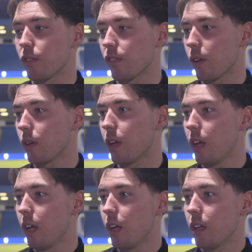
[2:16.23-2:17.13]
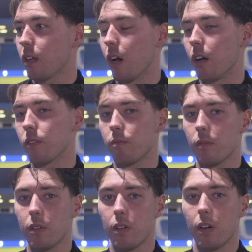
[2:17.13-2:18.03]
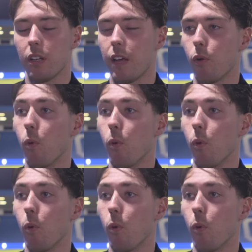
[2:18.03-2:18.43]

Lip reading: So, you know, I'd never